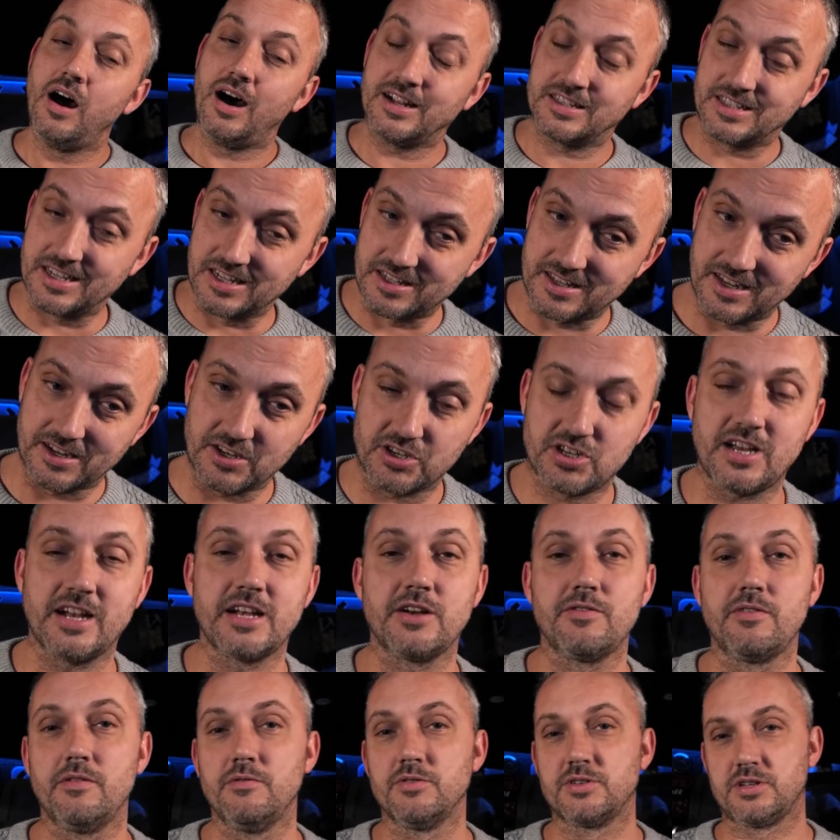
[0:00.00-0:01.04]
I did think
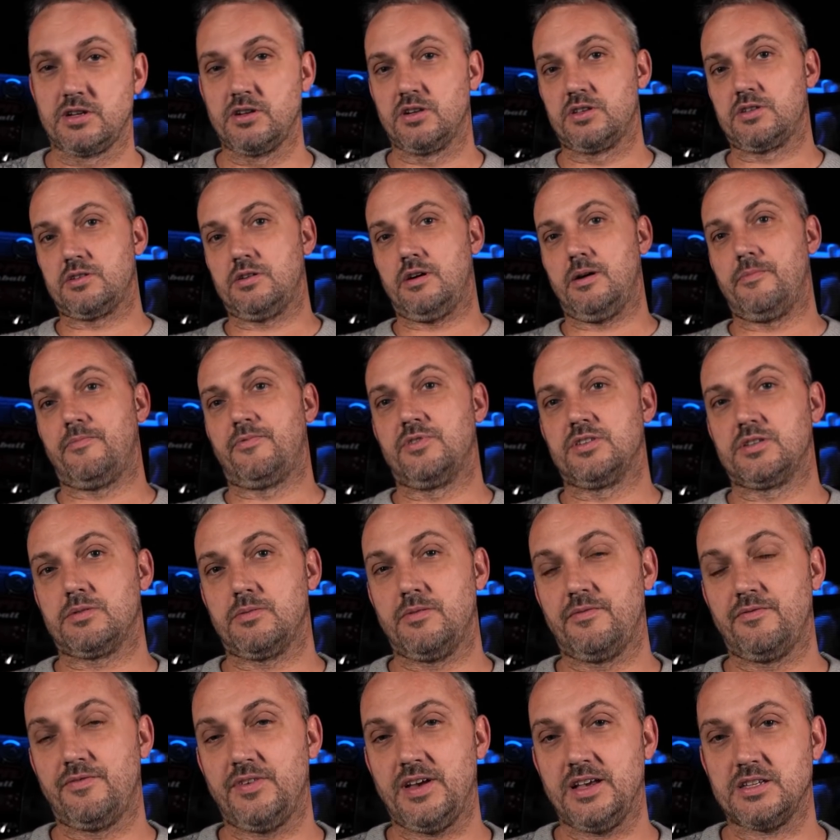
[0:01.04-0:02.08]
January was a good time for us to
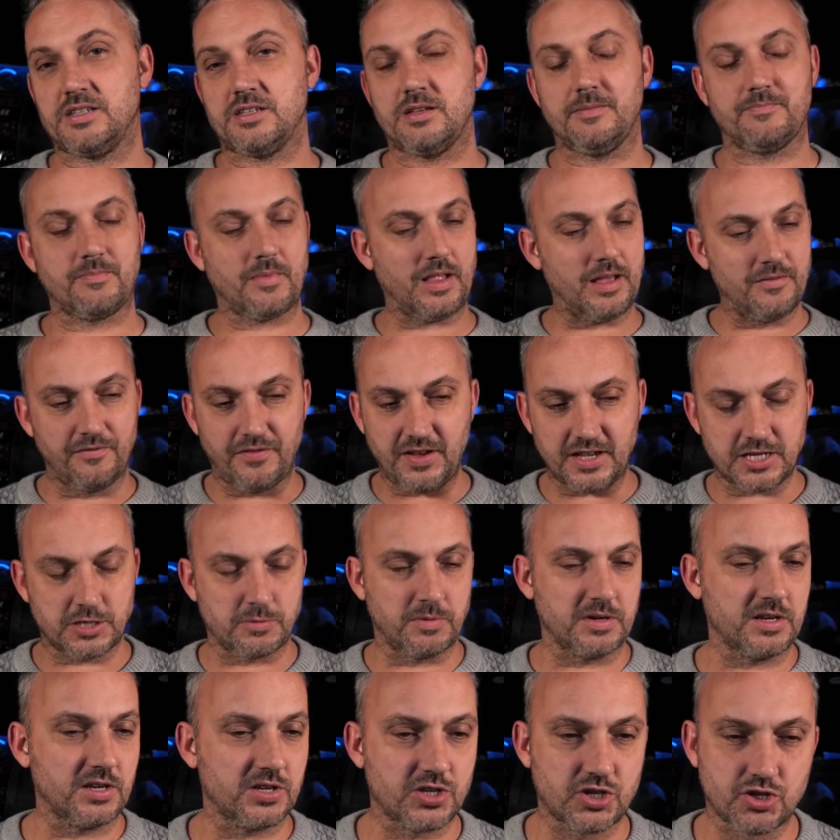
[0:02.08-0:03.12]
invest. Invest
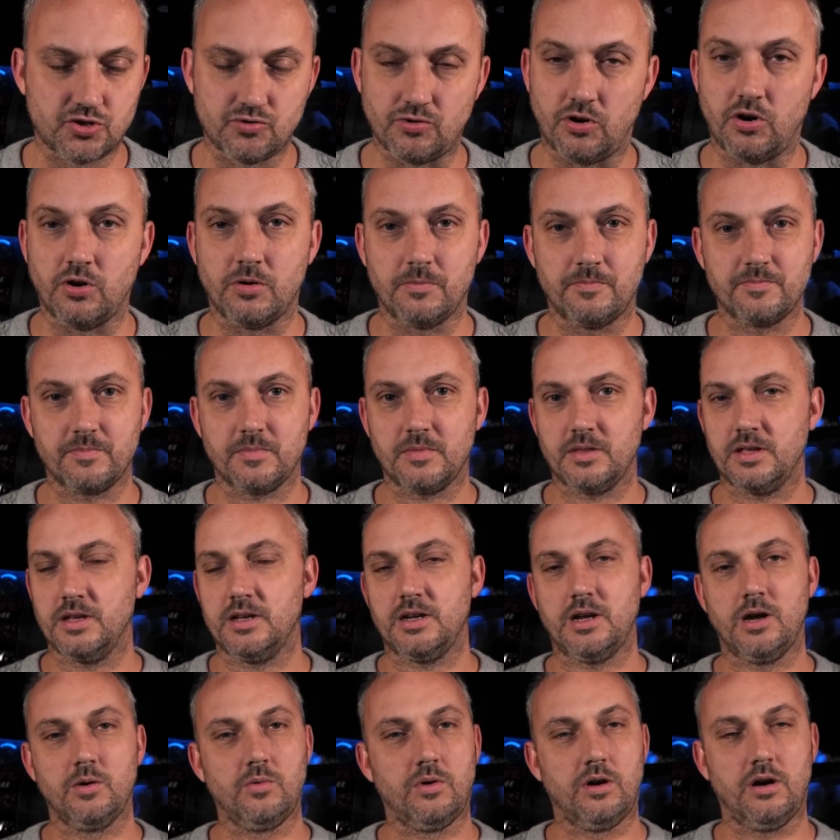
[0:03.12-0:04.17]
when you're strong. You
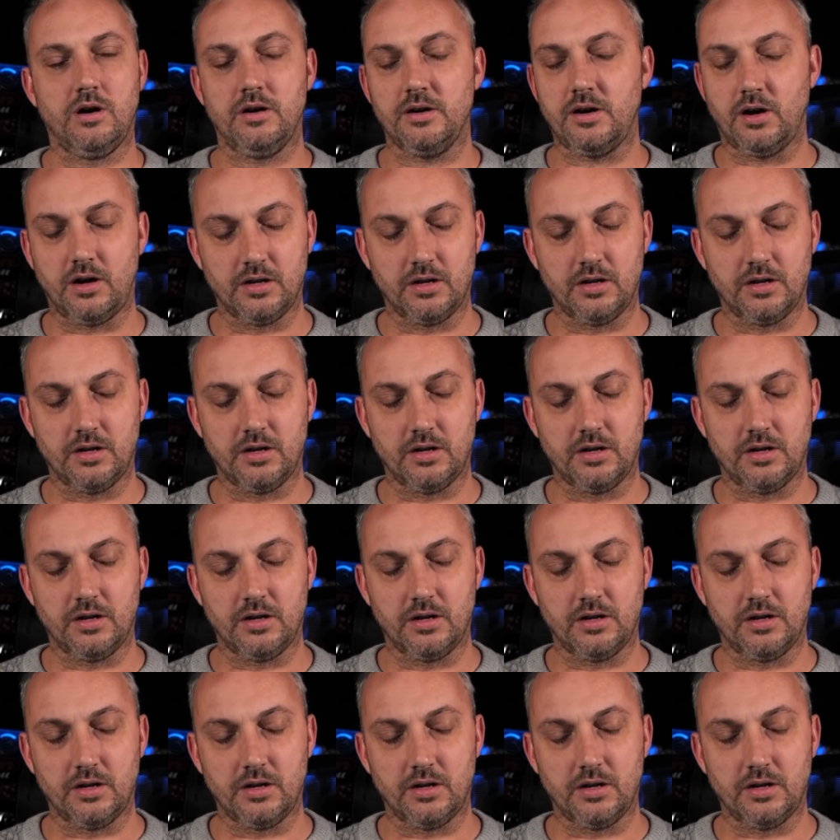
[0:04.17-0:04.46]
know what?